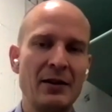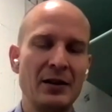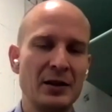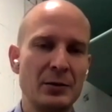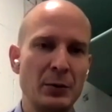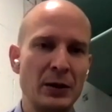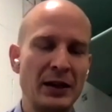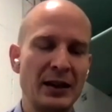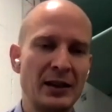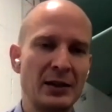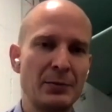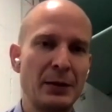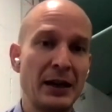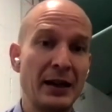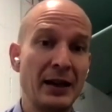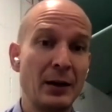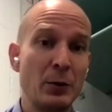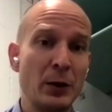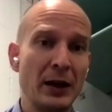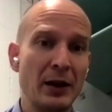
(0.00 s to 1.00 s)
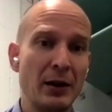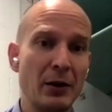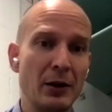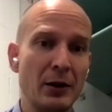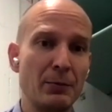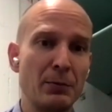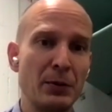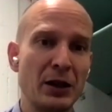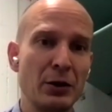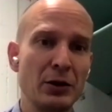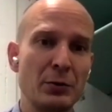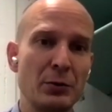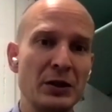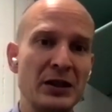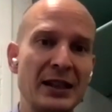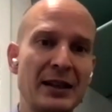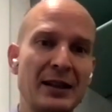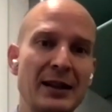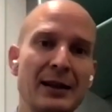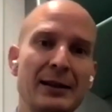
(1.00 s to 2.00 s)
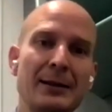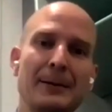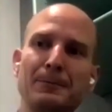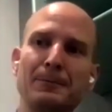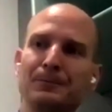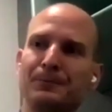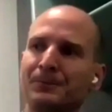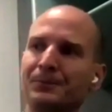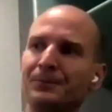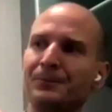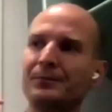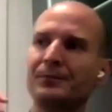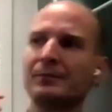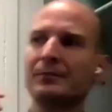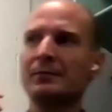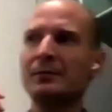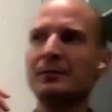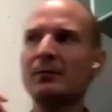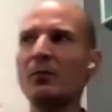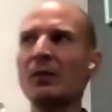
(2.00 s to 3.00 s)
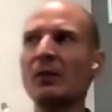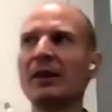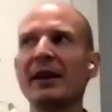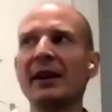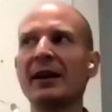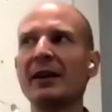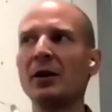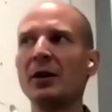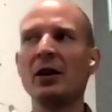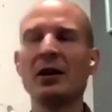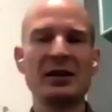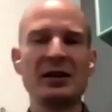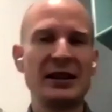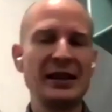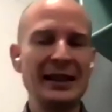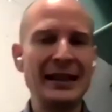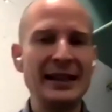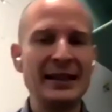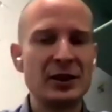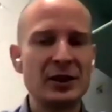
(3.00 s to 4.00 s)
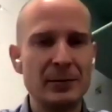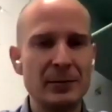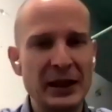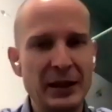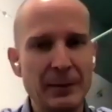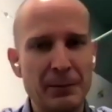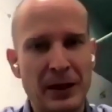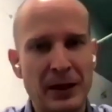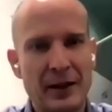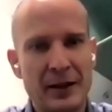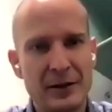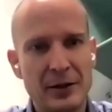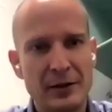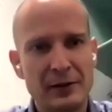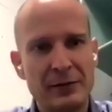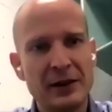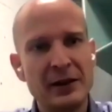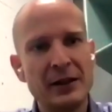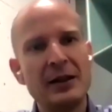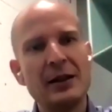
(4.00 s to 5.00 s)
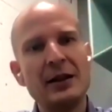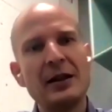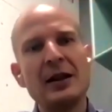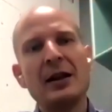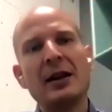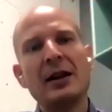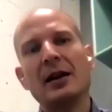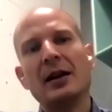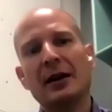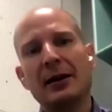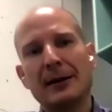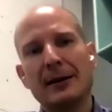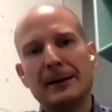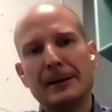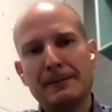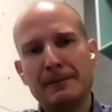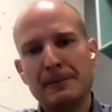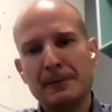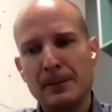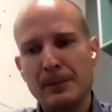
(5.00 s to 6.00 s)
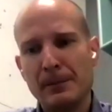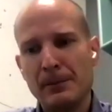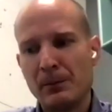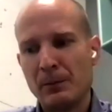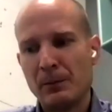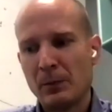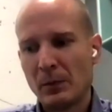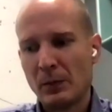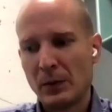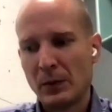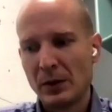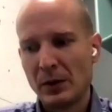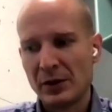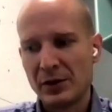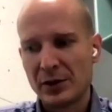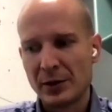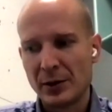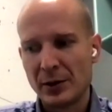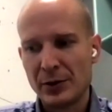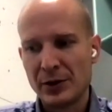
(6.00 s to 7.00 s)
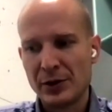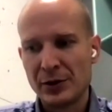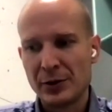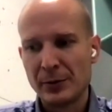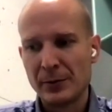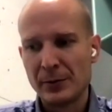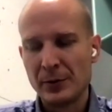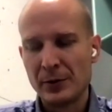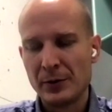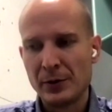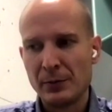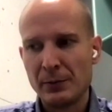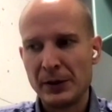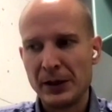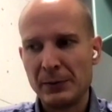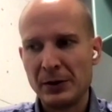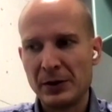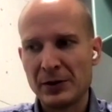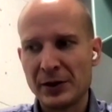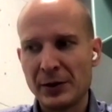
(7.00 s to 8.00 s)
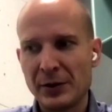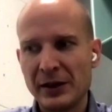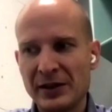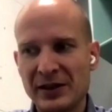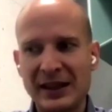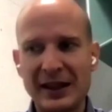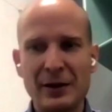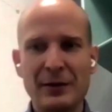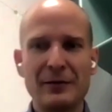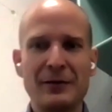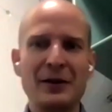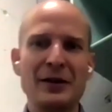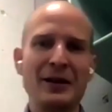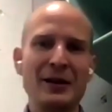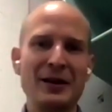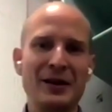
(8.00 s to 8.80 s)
areas we're expanding quite a lot because we see that technology needs to be a part of um, the solutions to, to people. So instead of